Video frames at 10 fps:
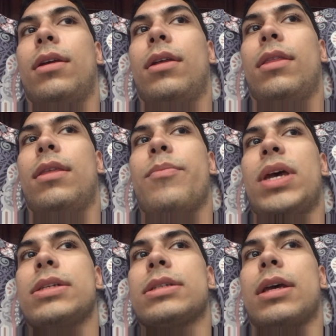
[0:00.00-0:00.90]
the
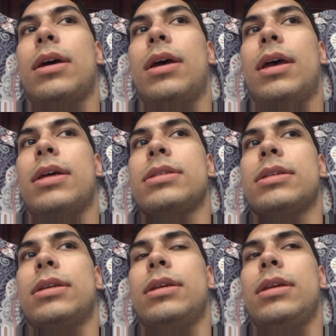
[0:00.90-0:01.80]
mask
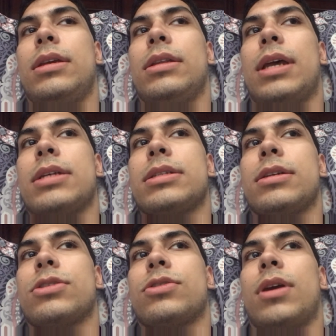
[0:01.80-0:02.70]
has
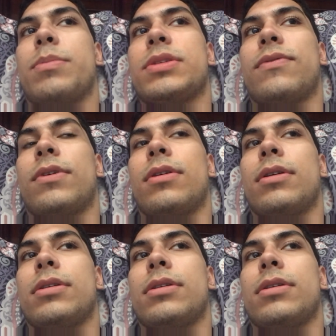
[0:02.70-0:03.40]
elastic straps for